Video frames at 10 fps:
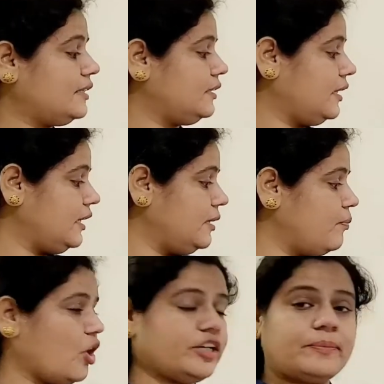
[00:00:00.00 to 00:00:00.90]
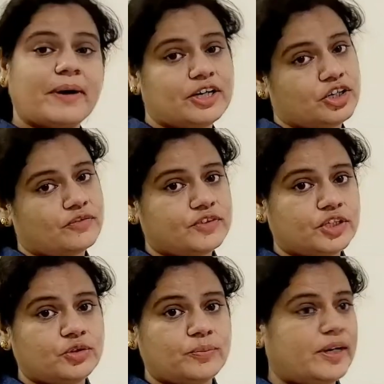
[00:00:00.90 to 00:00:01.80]
in body part of the
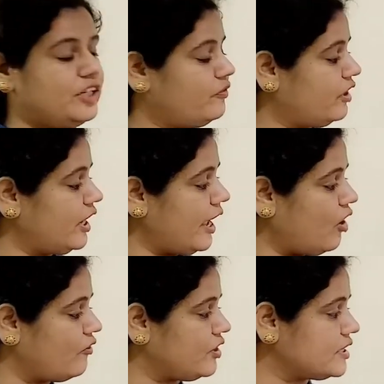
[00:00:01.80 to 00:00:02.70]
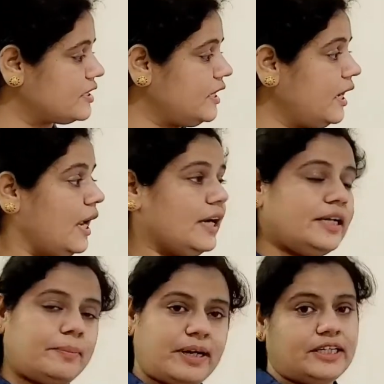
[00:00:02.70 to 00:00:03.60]
loop. It will obviously,
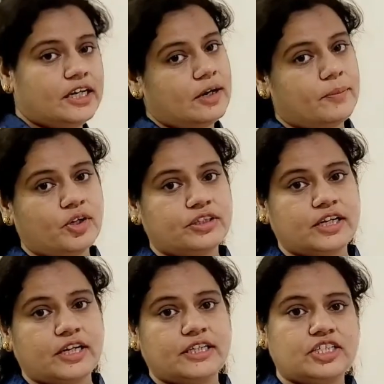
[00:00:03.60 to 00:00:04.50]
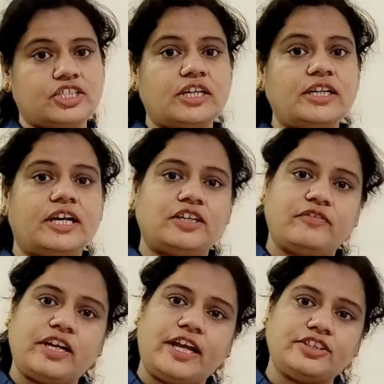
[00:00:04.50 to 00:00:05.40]
depending upon the condition, it
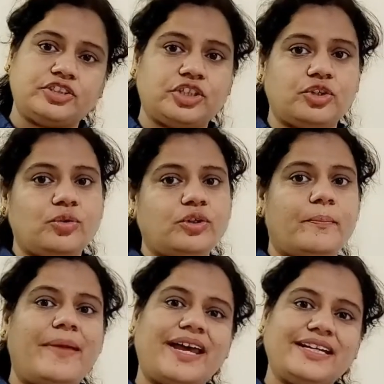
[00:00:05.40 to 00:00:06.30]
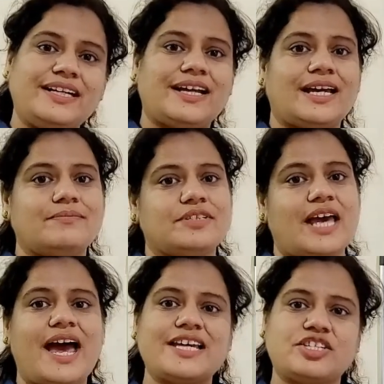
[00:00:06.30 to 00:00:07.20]
will execute many times
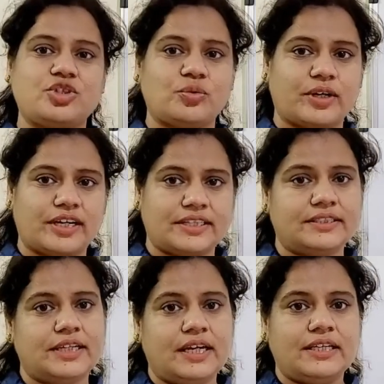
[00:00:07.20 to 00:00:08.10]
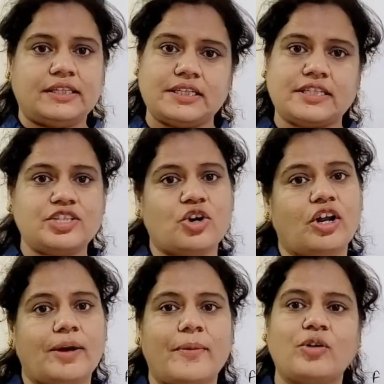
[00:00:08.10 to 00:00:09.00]
as you can. This is
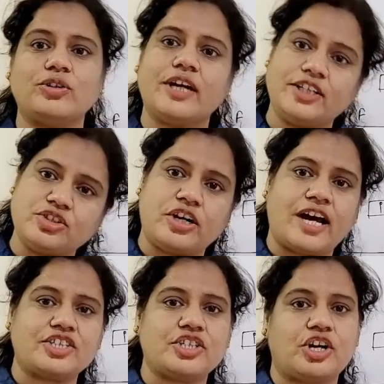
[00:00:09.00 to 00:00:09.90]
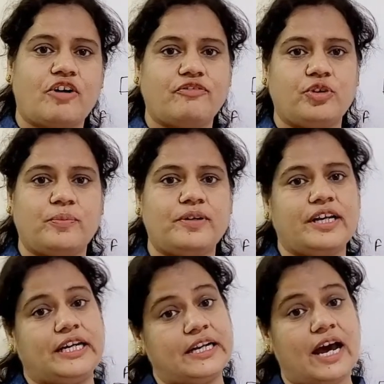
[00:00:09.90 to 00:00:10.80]
all about the introduction of loop.
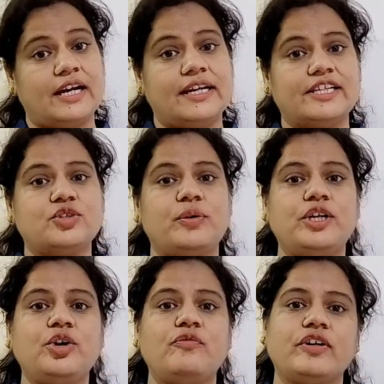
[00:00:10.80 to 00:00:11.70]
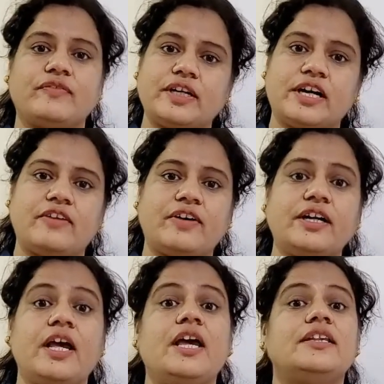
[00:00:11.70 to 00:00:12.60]
In our next video, we will cover
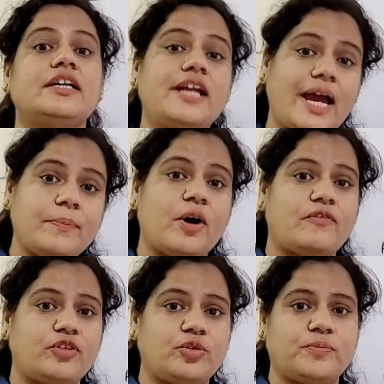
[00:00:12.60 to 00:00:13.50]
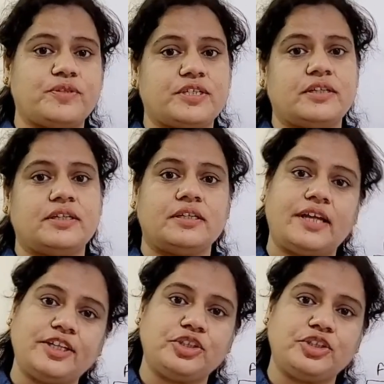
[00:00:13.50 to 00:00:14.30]
the type of loops. Thank